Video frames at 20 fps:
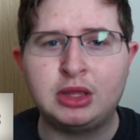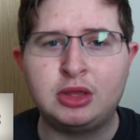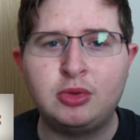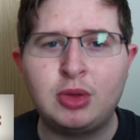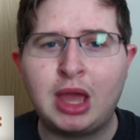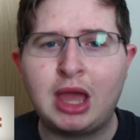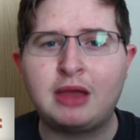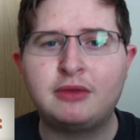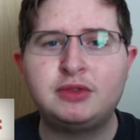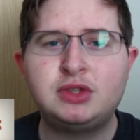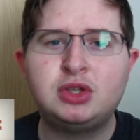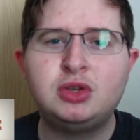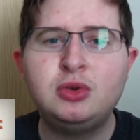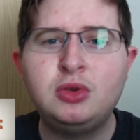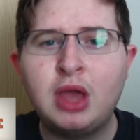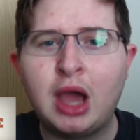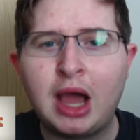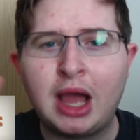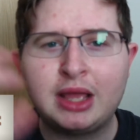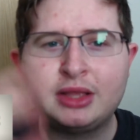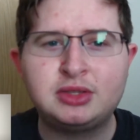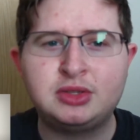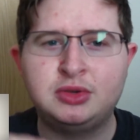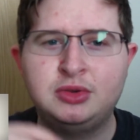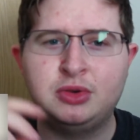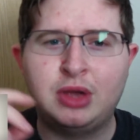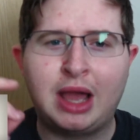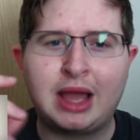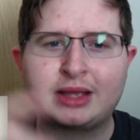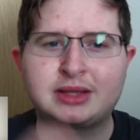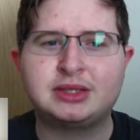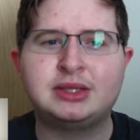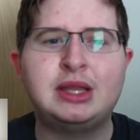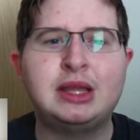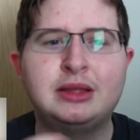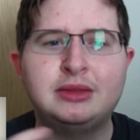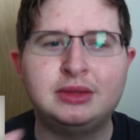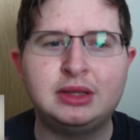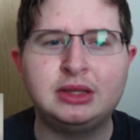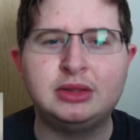You have two guys who
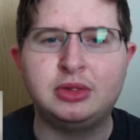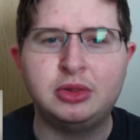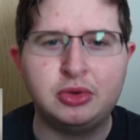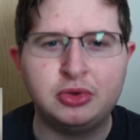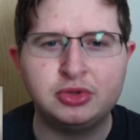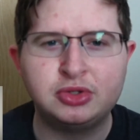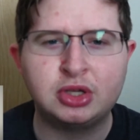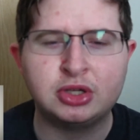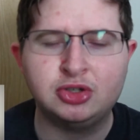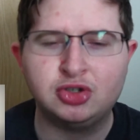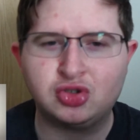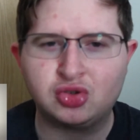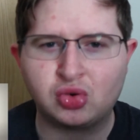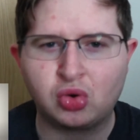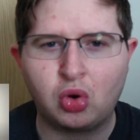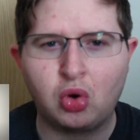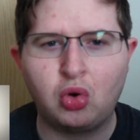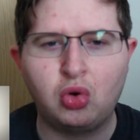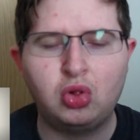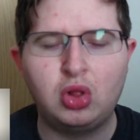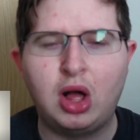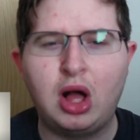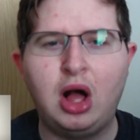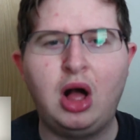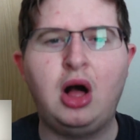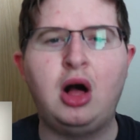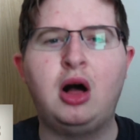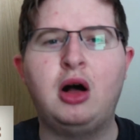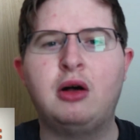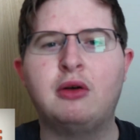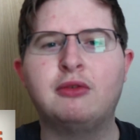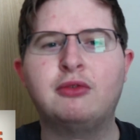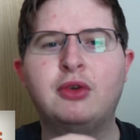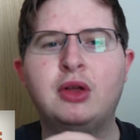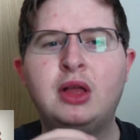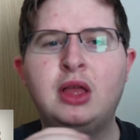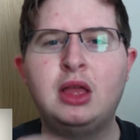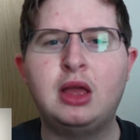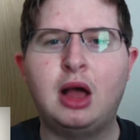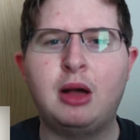accidentally lose control of
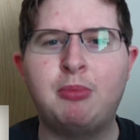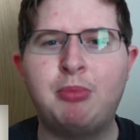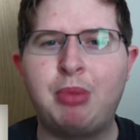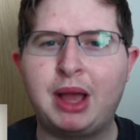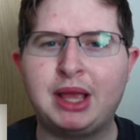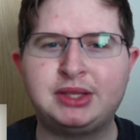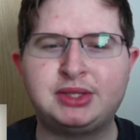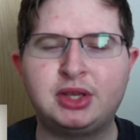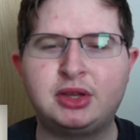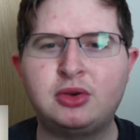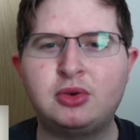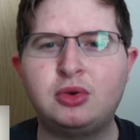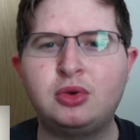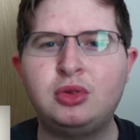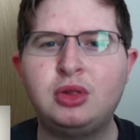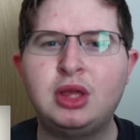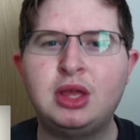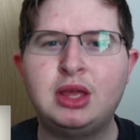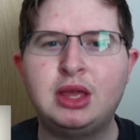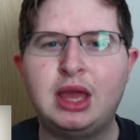a bicycle,